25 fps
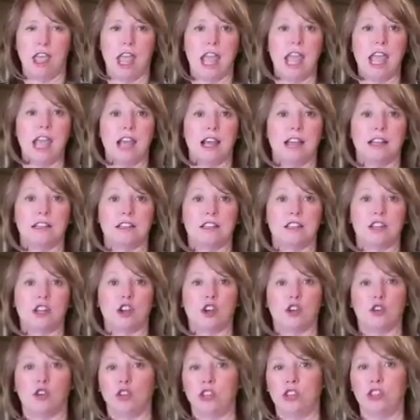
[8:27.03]
And the
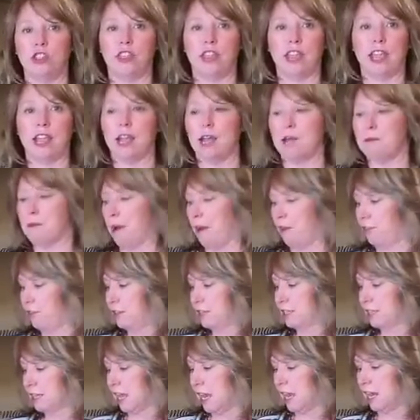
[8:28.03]
good thing about
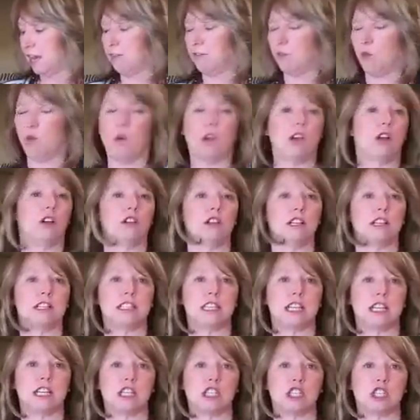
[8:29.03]
this kind of oil
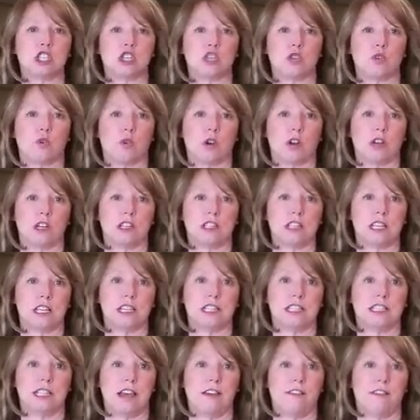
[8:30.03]
is that it stores
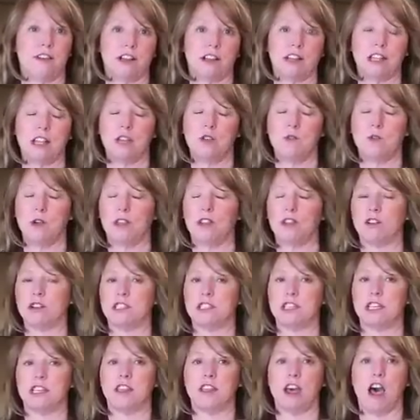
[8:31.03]
indefinitely, whether
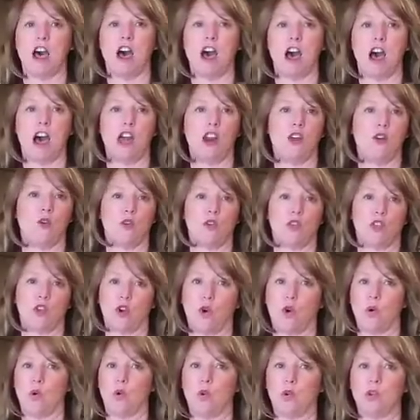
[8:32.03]
it's in the hot or the
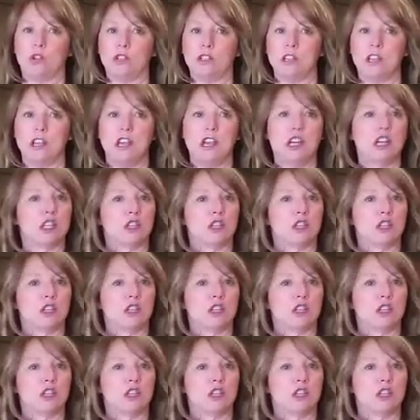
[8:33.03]
cold.